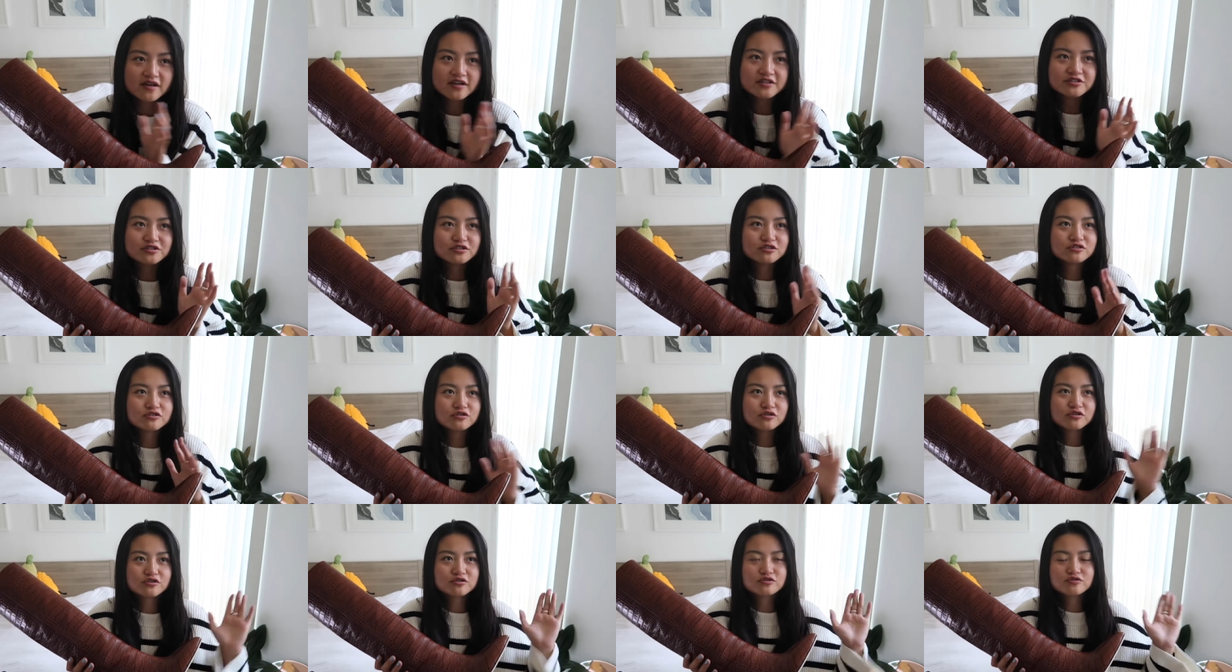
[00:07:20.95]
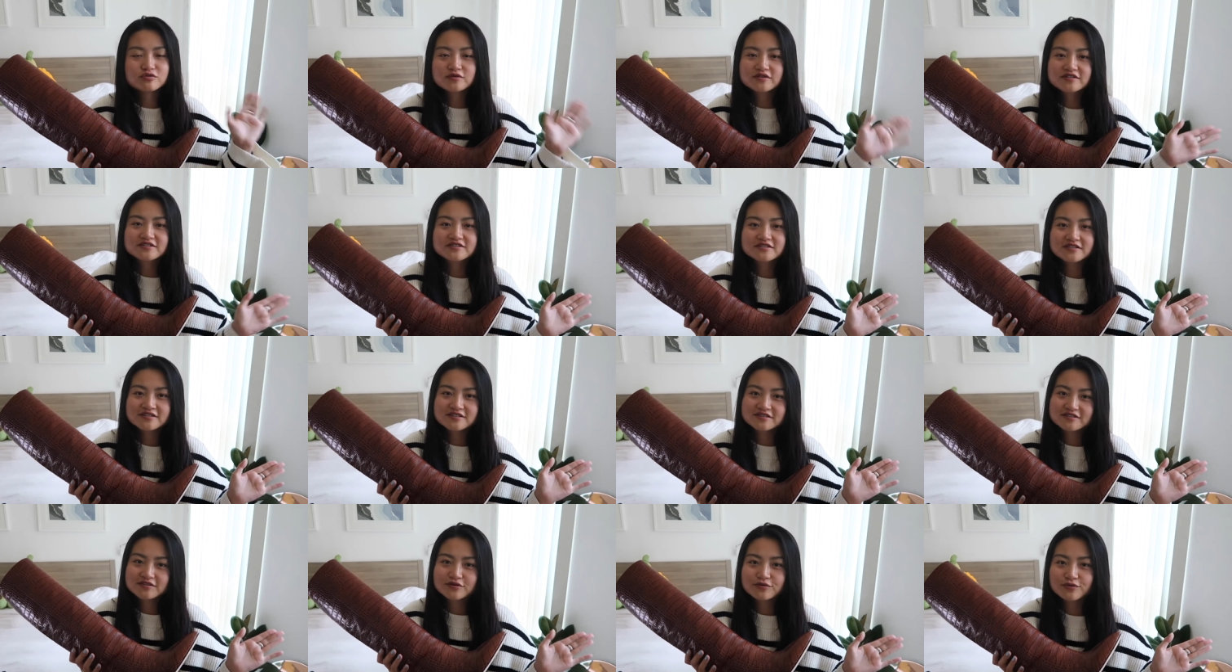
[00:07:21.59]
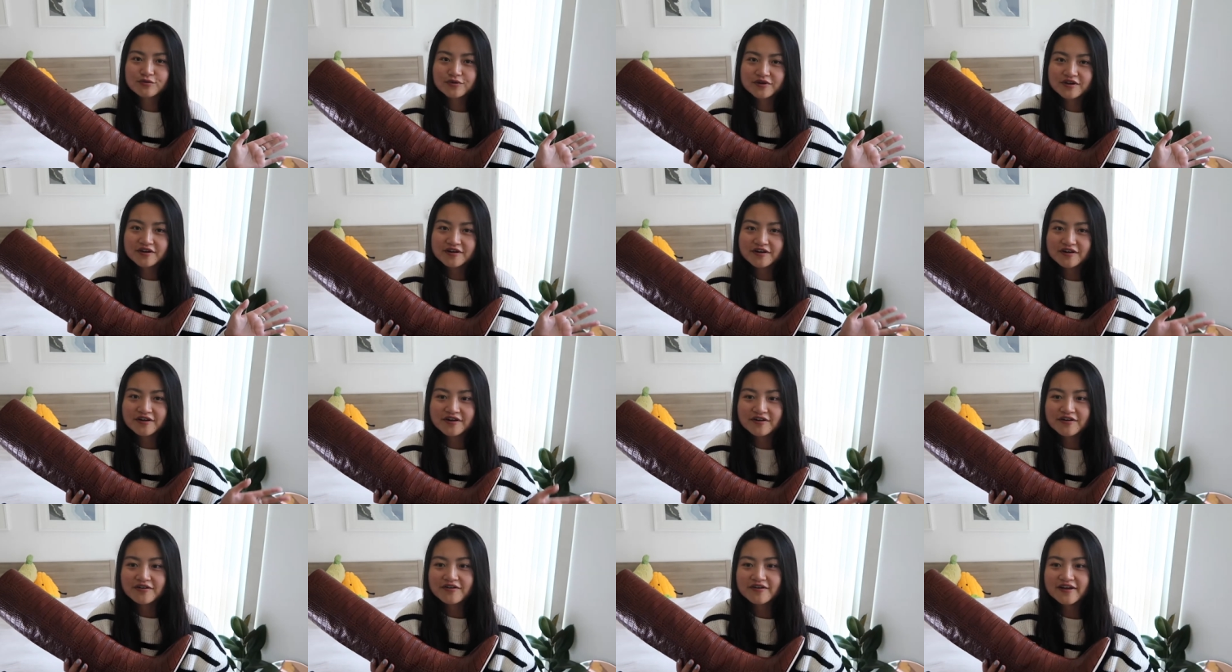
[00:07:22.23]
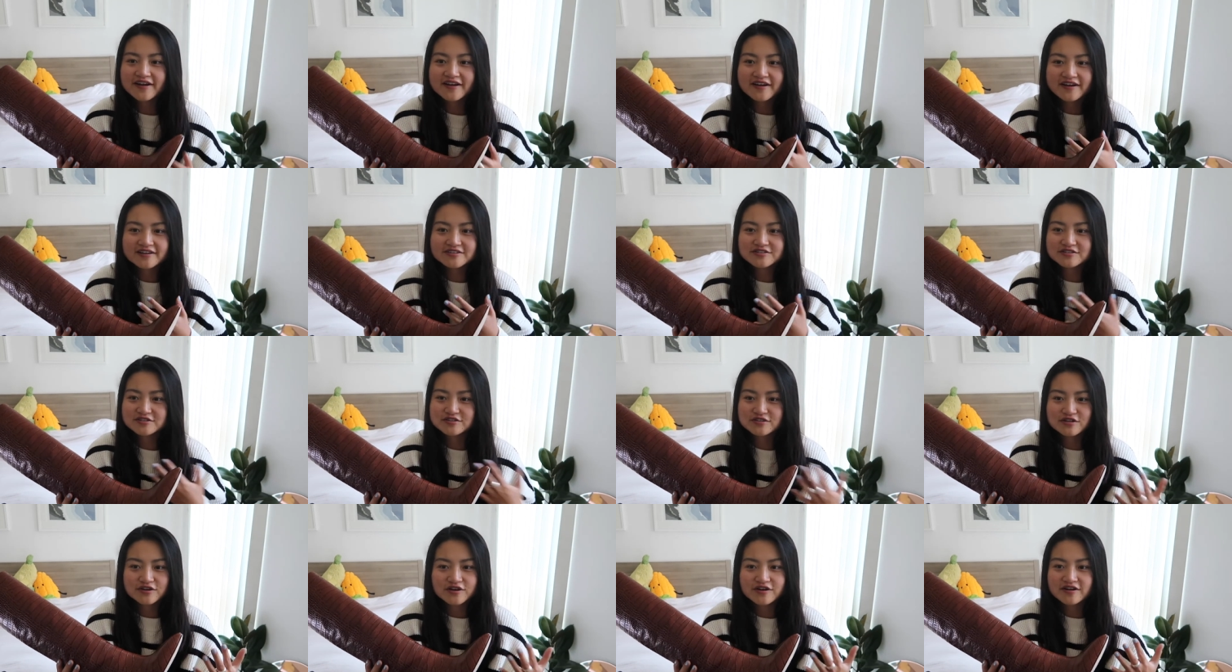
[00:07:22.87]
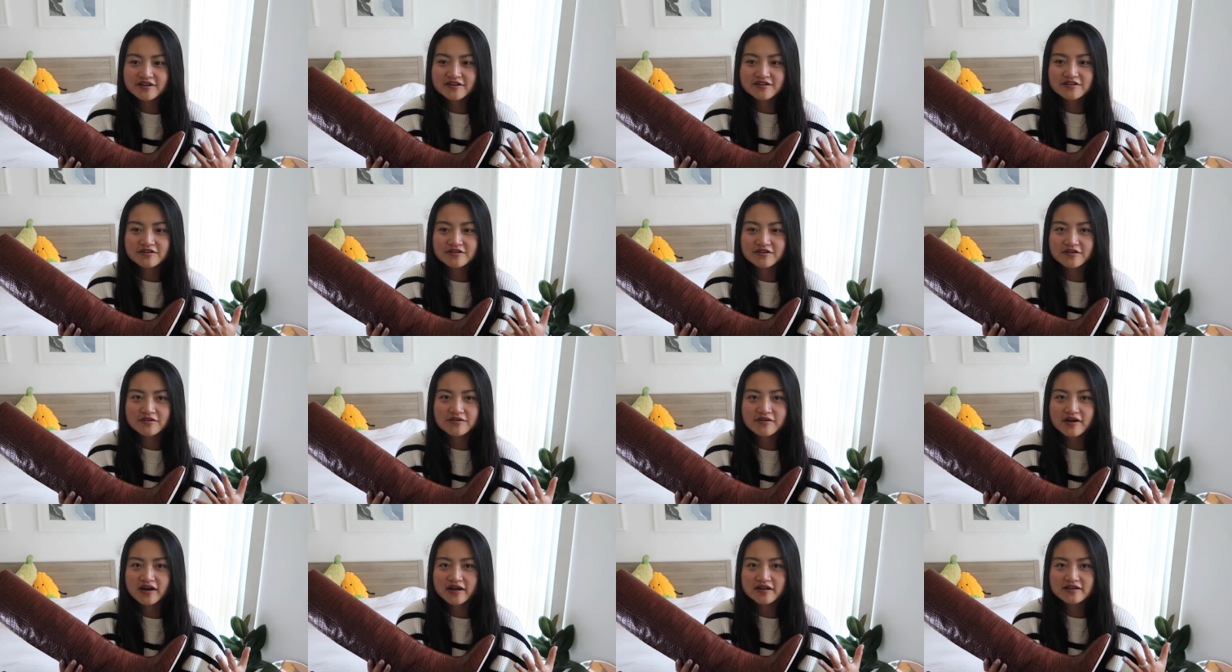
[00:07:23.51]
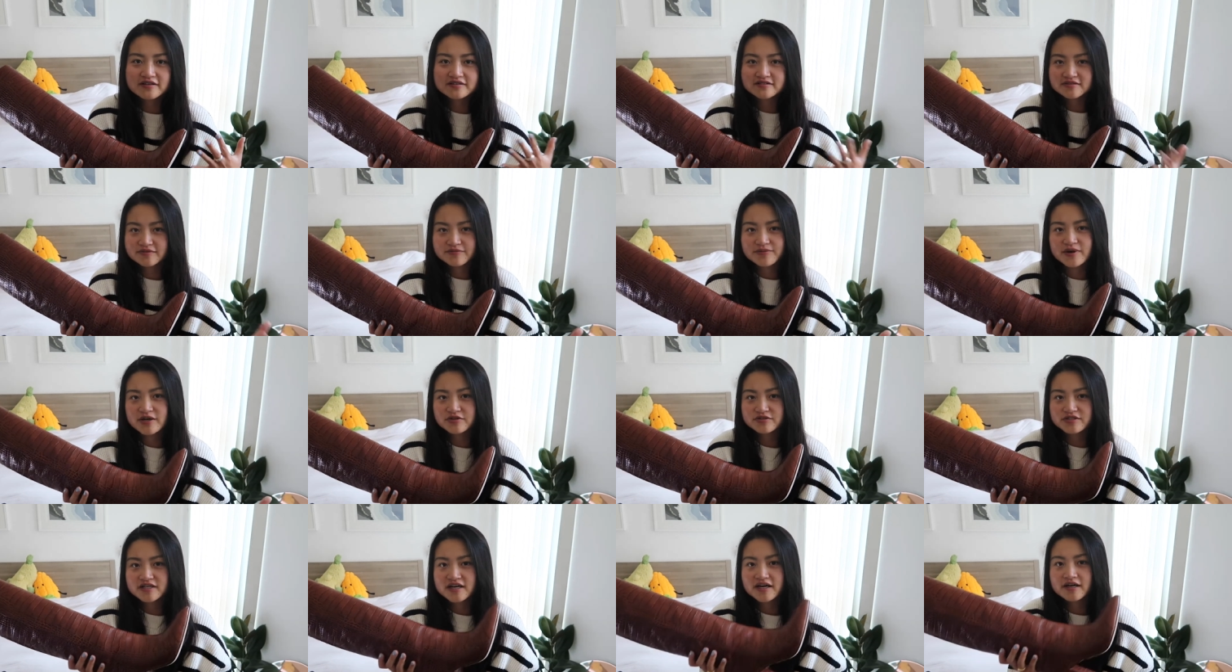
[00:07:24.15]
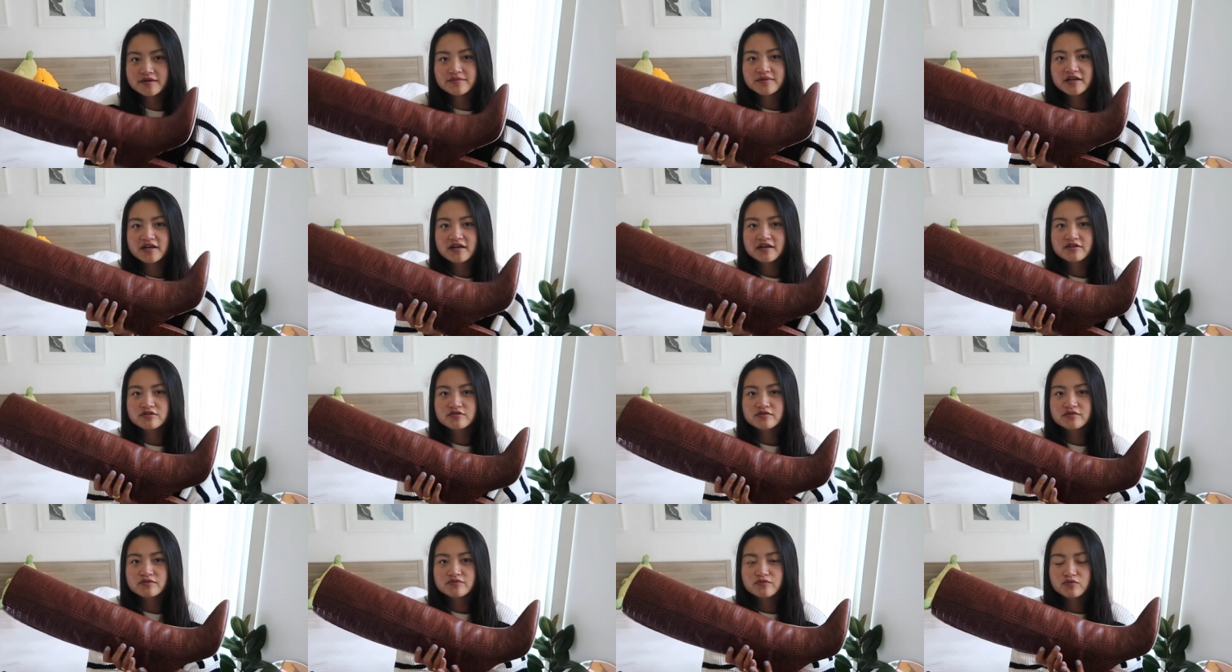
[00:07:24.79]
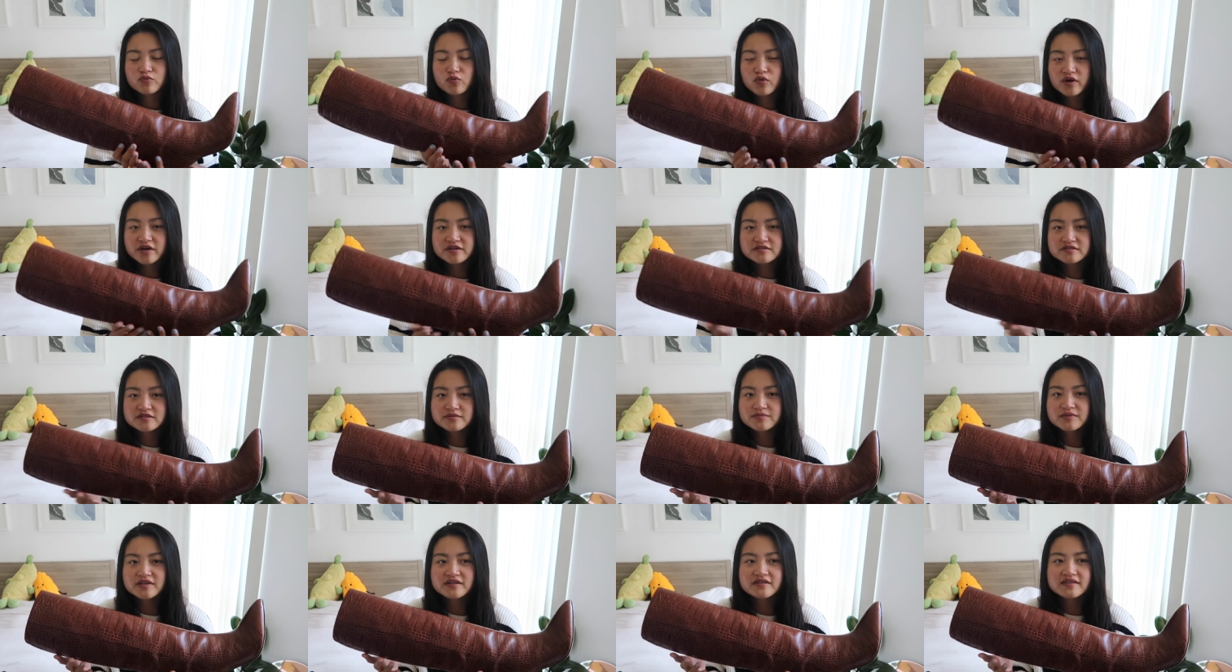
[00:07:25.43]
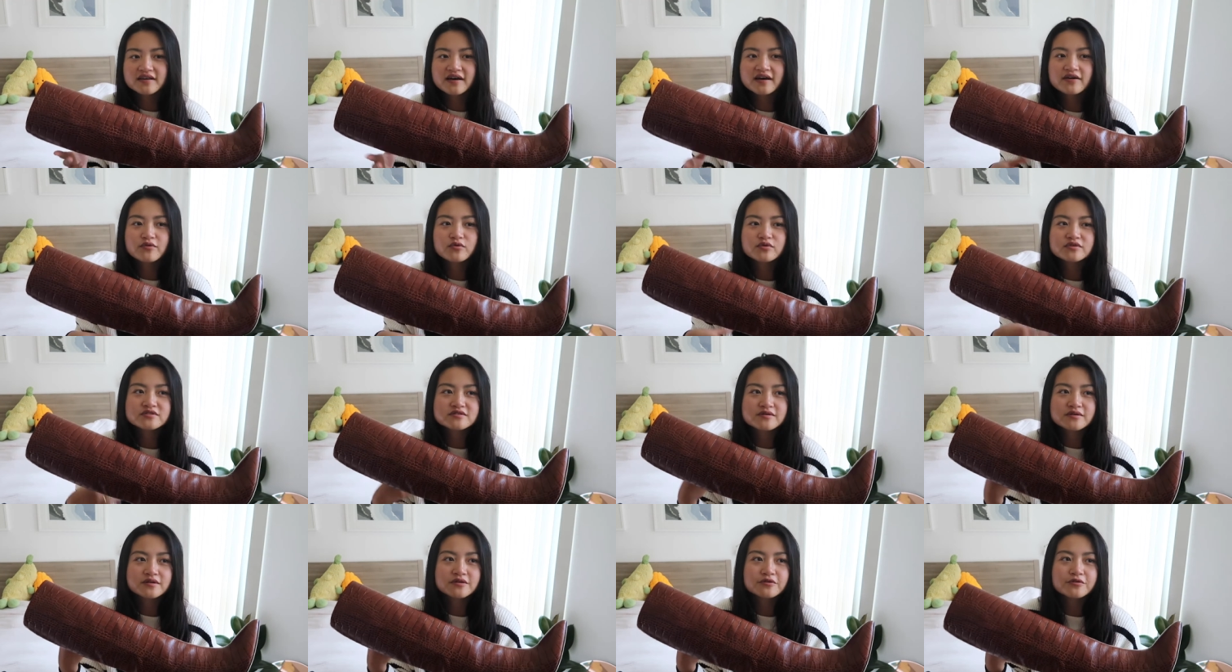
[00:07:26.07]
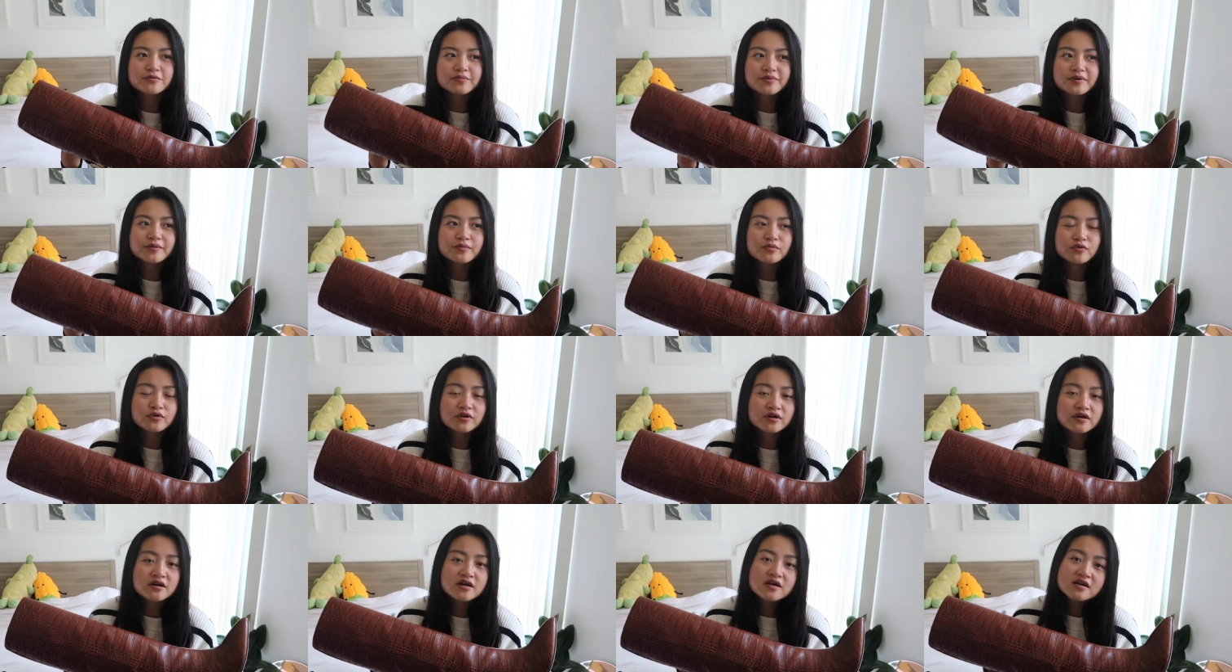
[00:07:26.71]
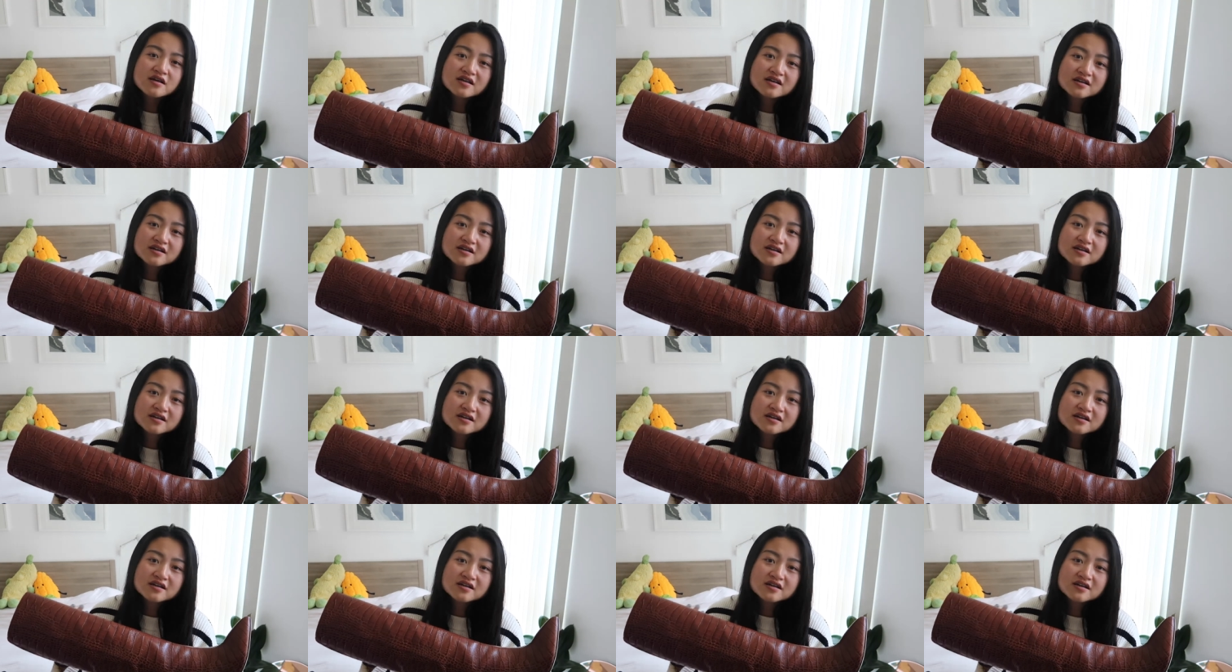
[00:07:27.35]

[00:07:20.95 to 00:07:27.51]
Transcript: I just turned 26 a week ago and I just thought, you know, it's about time that I wear something that was a little bit more